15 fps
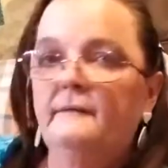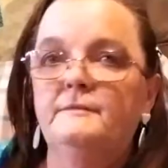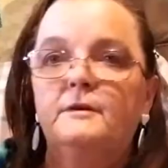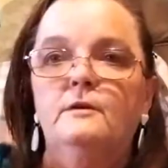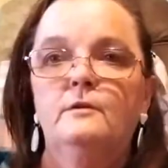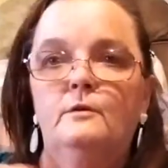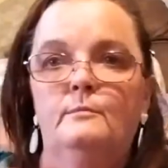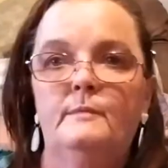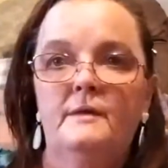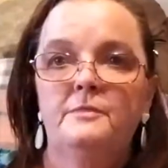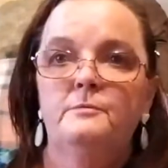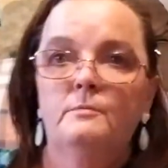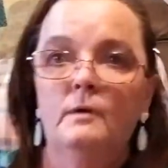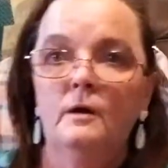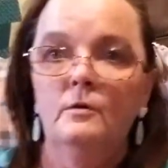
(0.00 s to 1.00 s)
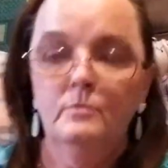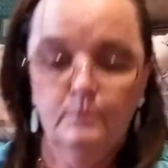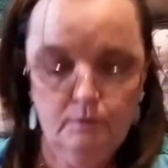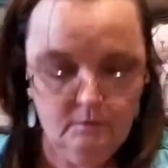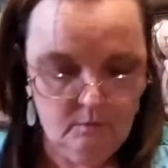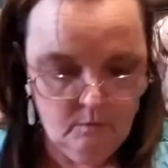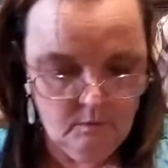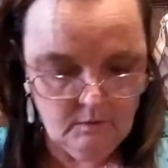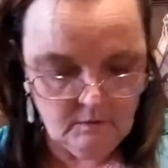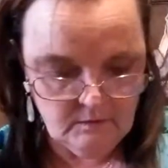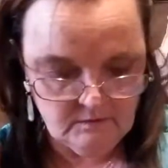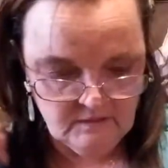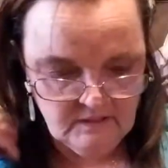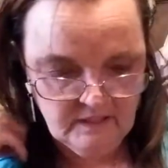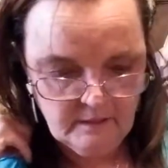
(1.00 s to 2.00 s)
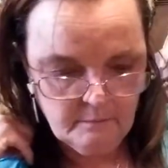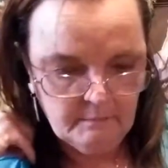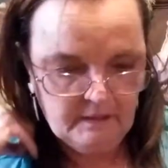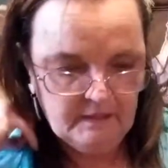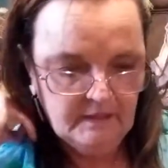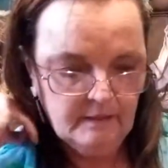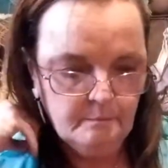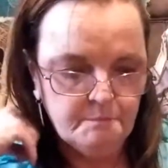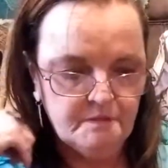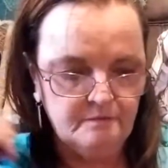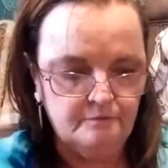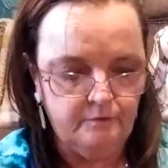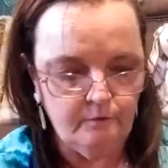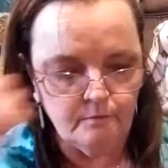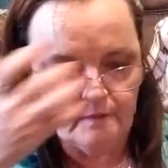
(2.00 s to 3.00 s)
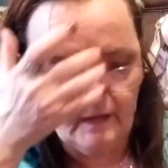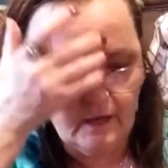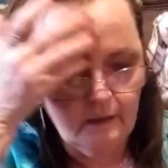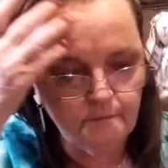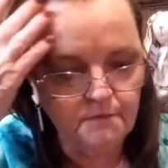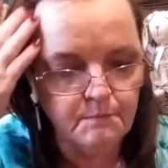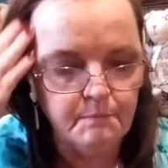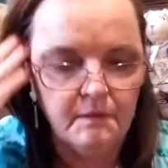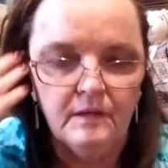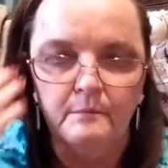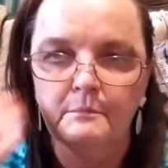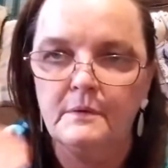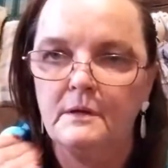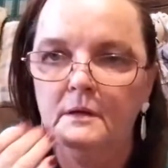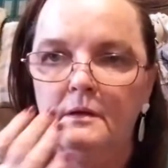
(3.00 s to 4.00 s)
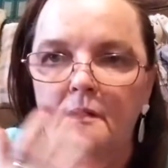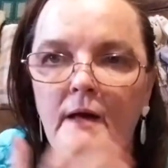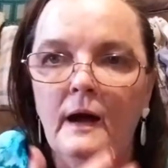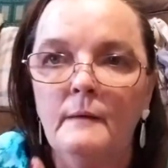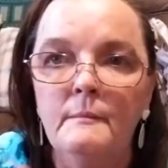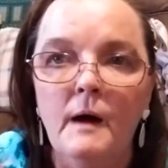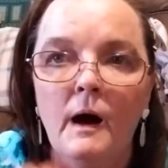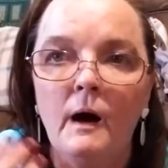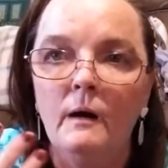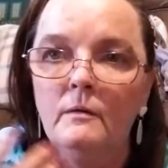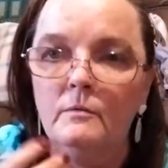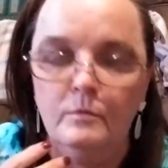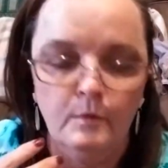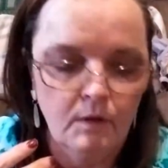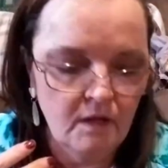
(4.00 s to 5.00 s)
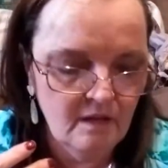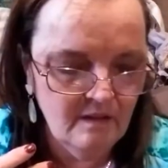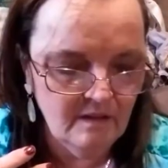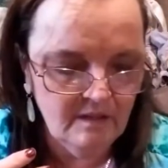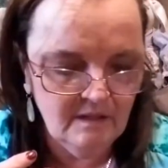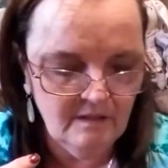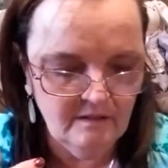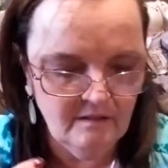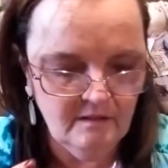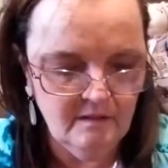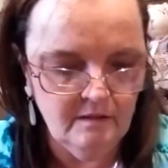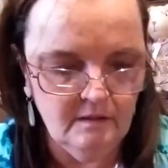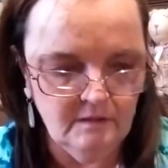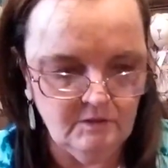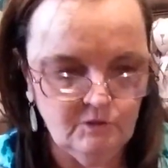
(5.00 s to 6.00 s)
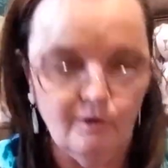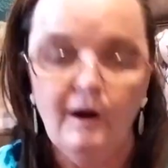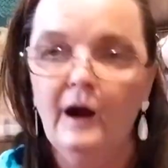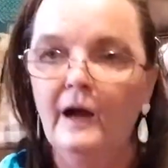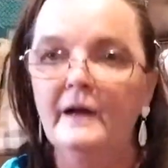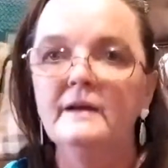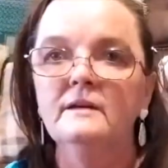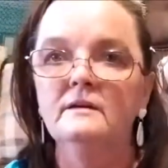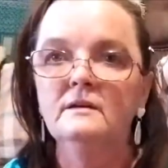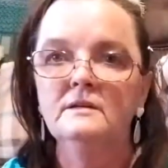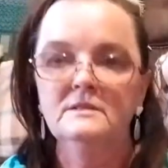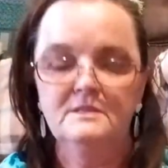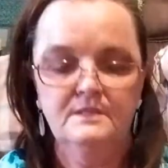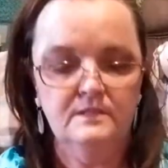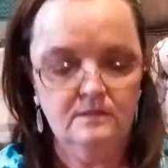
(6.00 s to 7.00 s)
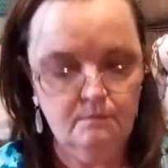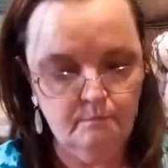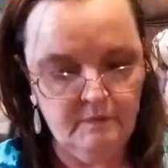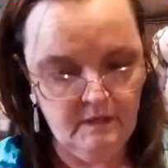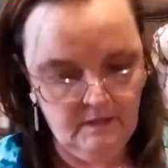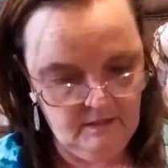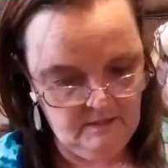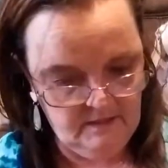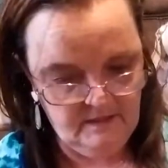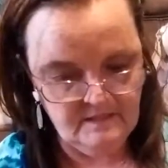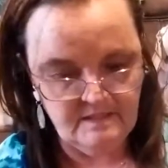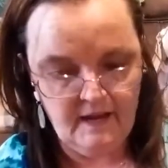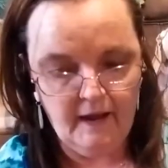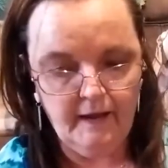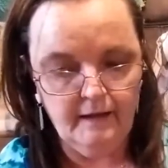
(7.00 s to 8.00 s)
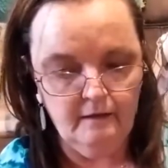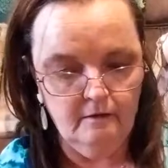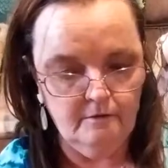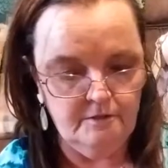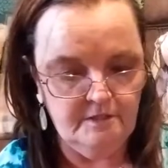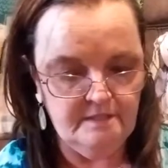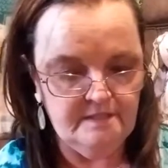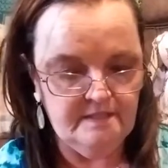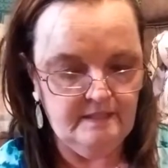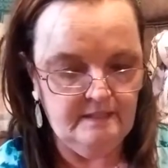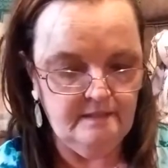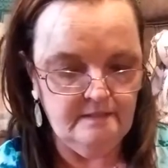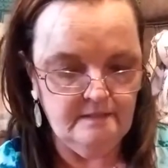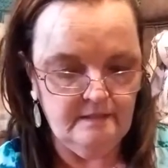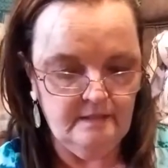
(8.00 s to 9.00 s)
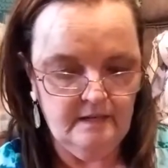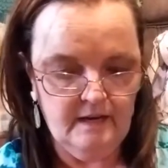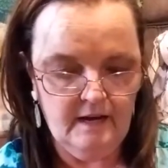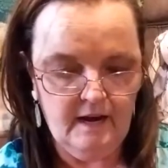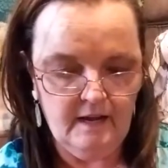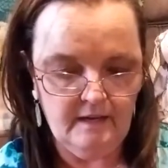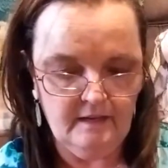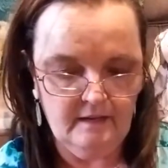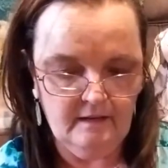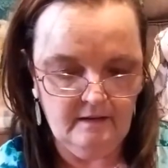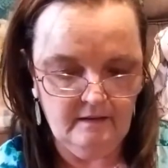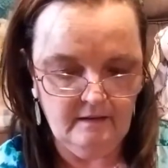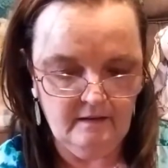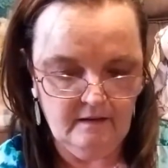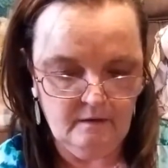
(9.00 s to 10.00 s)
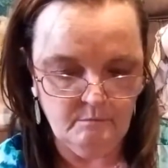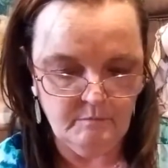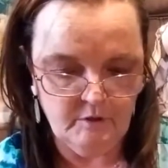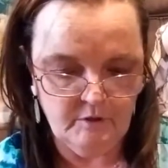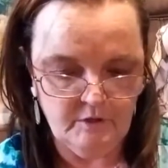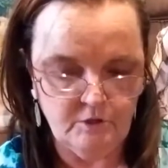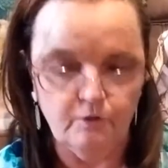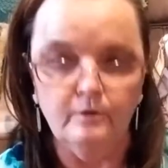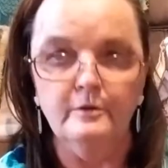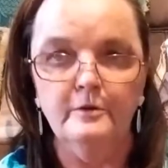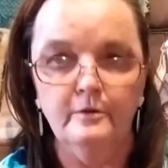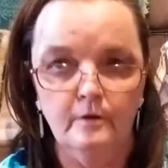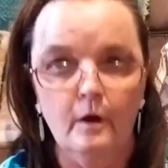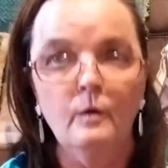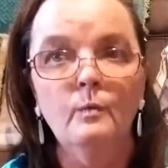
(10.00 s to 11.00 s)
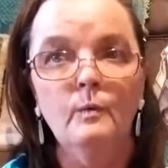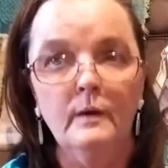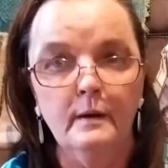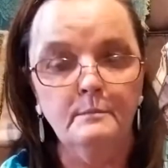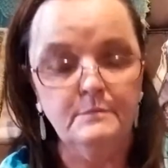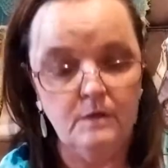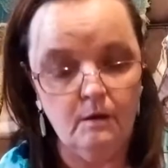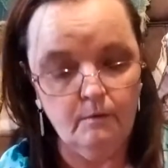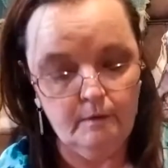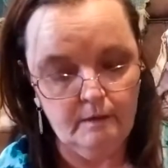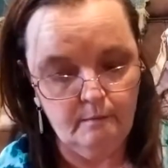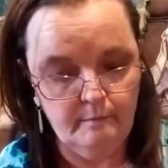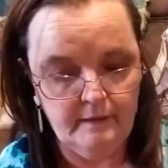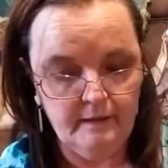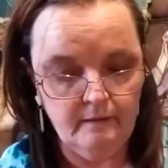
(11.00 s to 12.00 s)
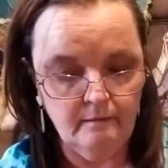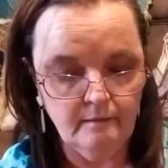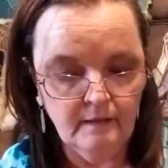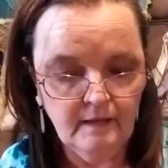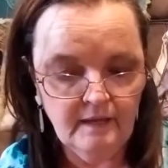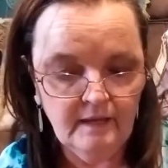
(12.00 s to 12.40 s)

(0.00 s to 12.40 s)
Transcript: have to clear my throat or lick my lips a few times, but, but I'm all uh, dry but it's allergy season and, I, and I'm pretty sure you know what I'm talking about.